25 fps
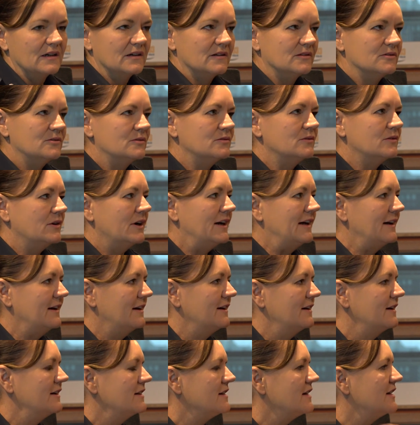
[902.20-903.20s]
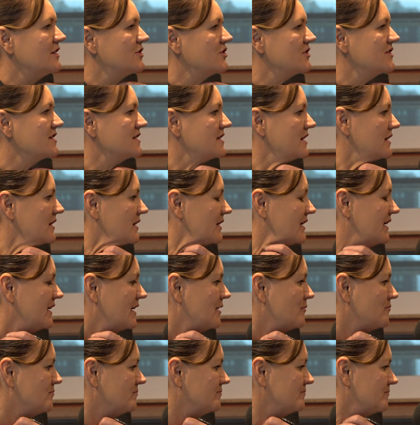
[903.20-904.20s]
Oh, interesting.
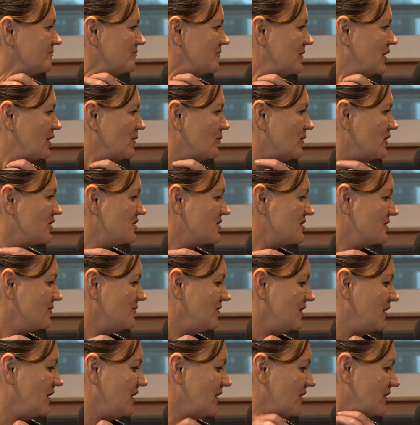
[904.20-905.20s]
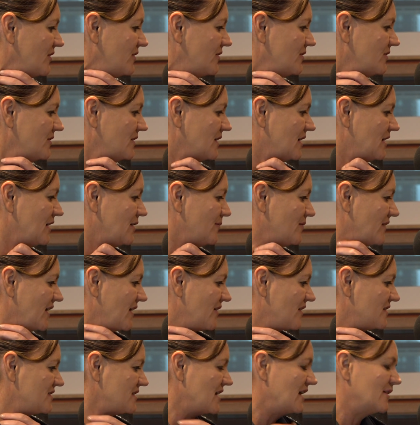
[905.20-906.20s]
I watched a video the
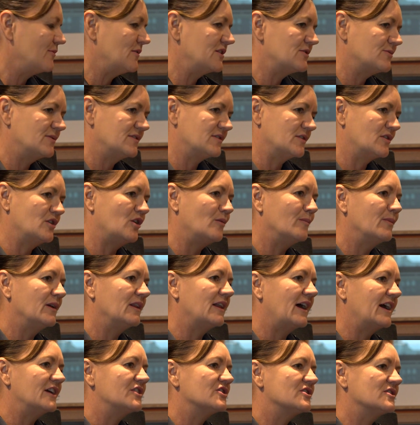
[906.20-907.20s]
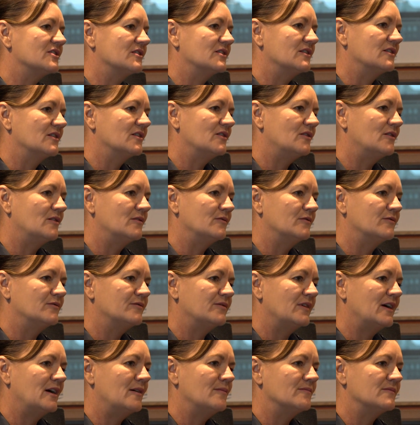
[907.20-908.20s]
other day, which was a compilation of
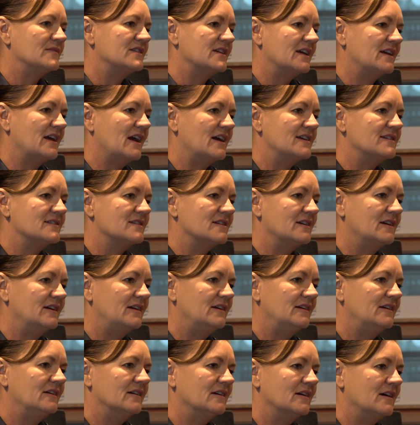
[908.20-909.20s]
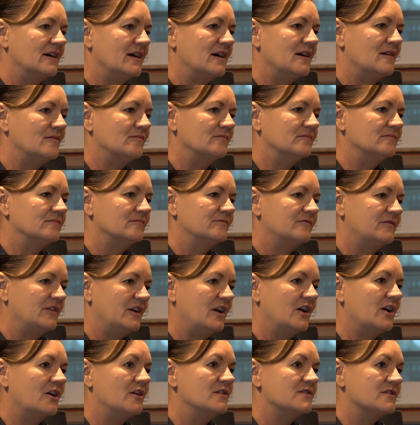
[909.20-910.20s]
TAC
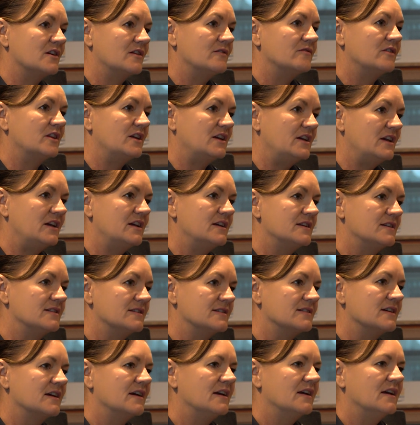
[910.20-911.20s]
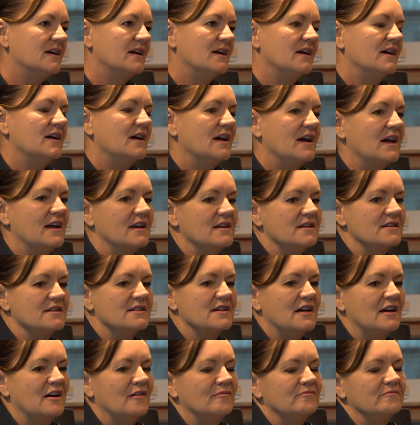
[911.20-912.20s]
videos over the years. And
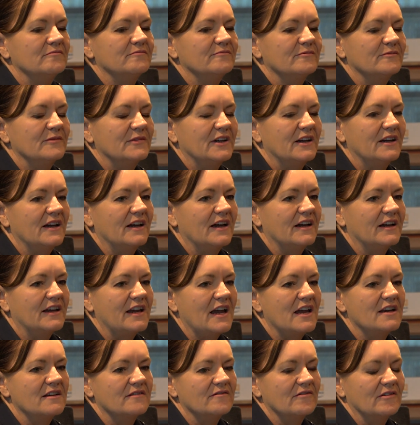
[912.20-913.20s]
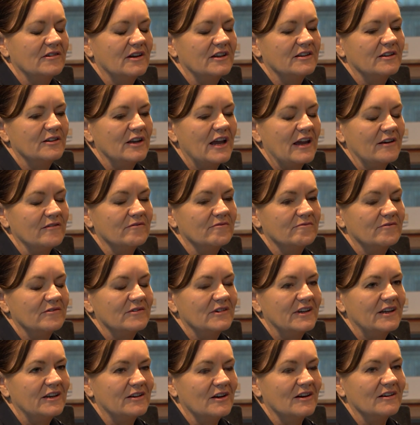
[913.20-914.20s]
again, and
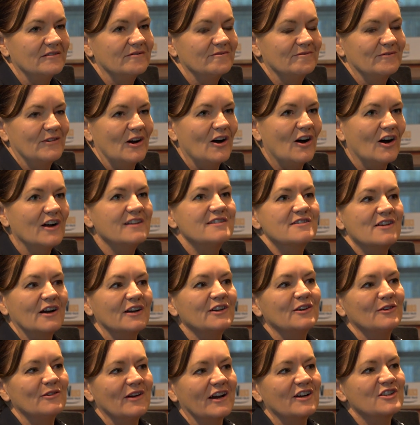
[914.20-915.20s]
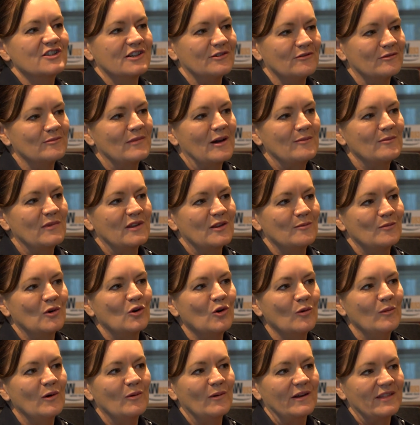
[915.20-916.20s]
in hindsight, you actually remember them
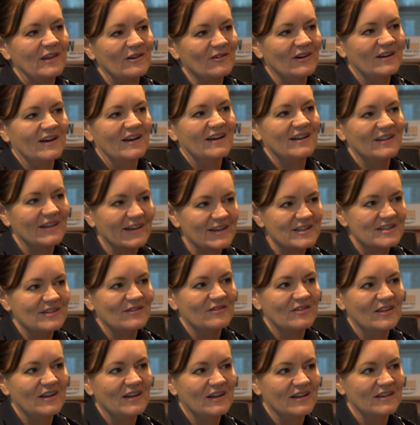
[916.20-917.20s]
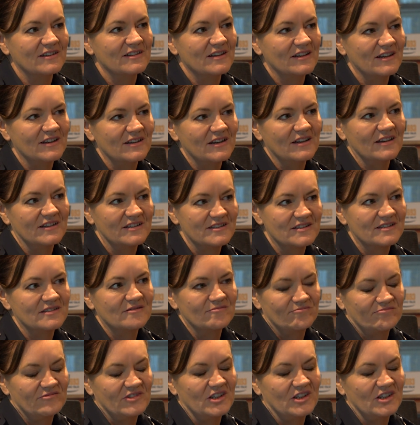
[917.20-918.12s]
all. But when they're in a collective thing, it's